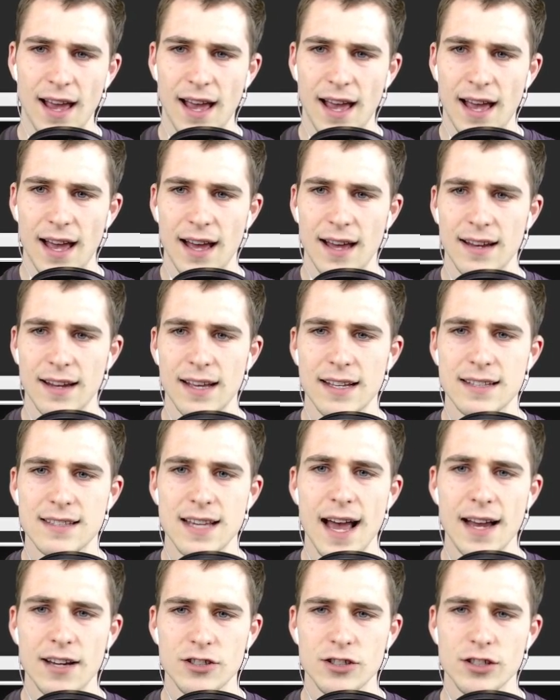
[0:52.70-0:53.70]
and it's
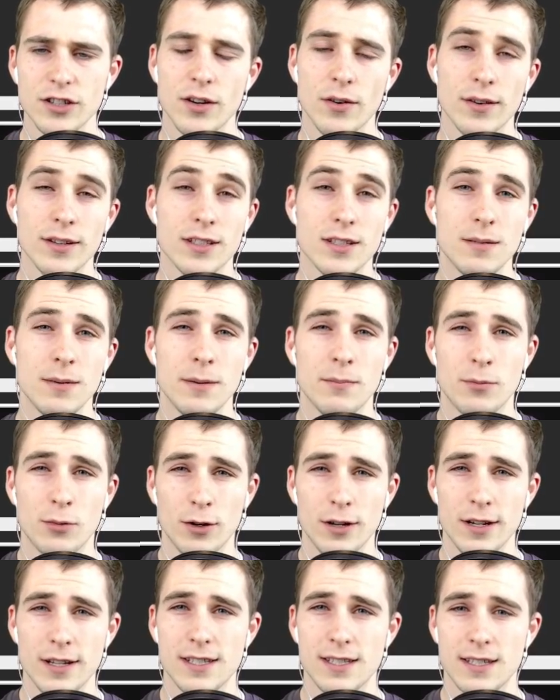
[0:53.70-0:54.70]
actually going to be
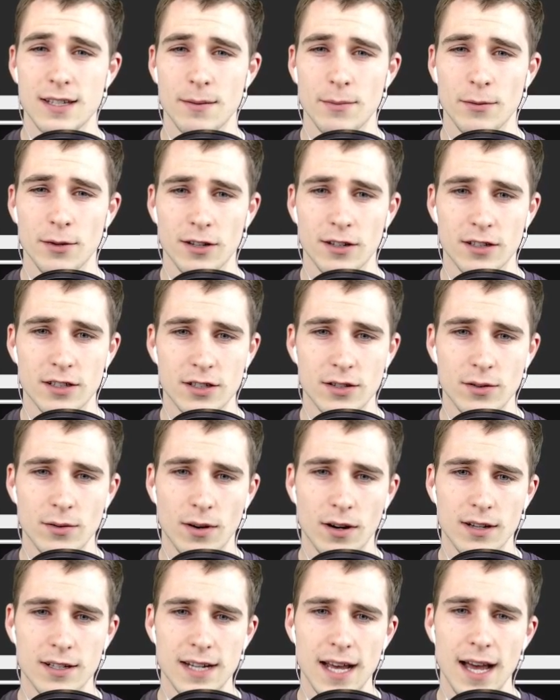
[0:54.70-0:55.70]
pretty similar to
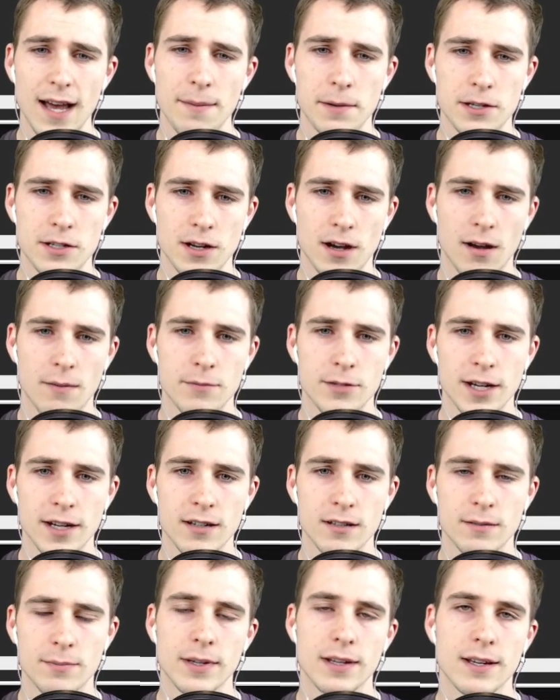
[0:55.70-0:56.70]
our damage
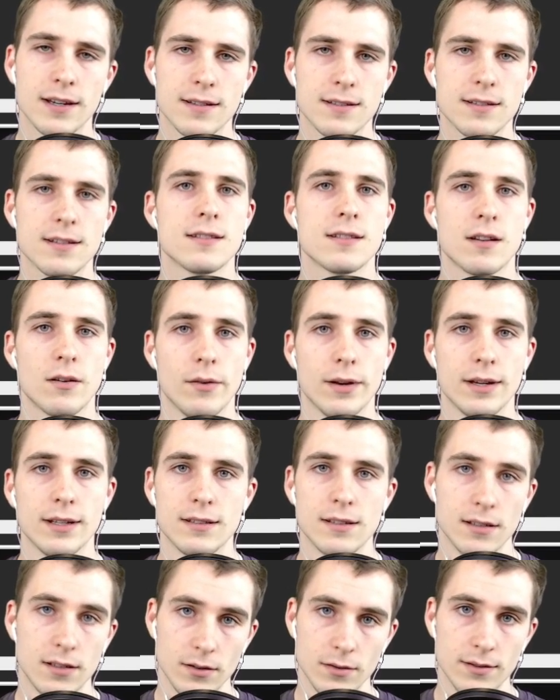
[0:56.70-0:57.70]
object because it's going
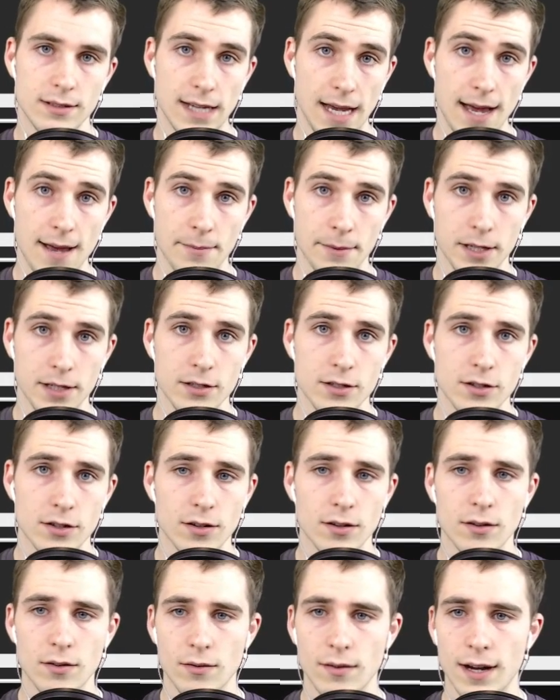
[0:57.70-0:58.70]
to do damage,
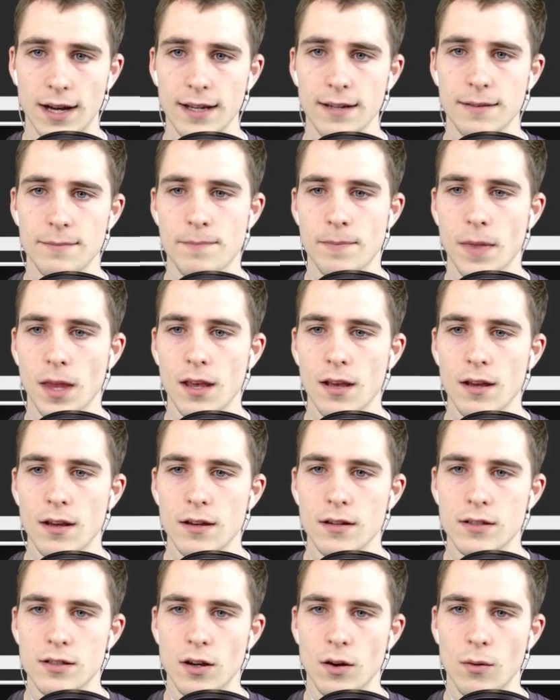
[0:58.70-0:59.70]
right?
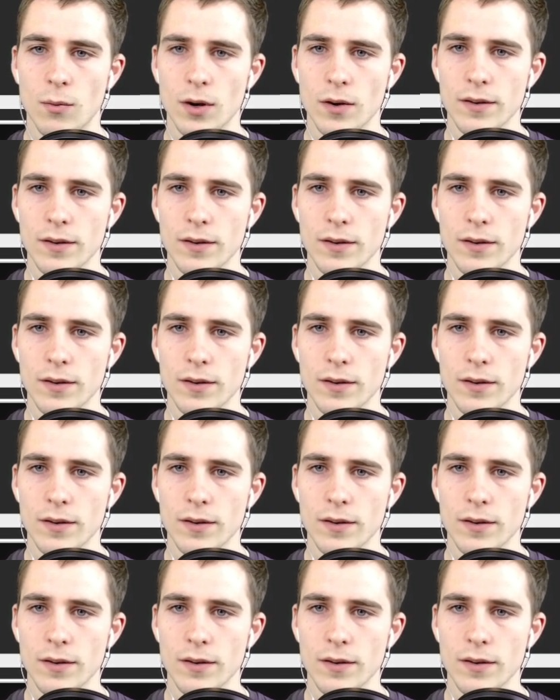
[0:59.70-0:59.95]
So we're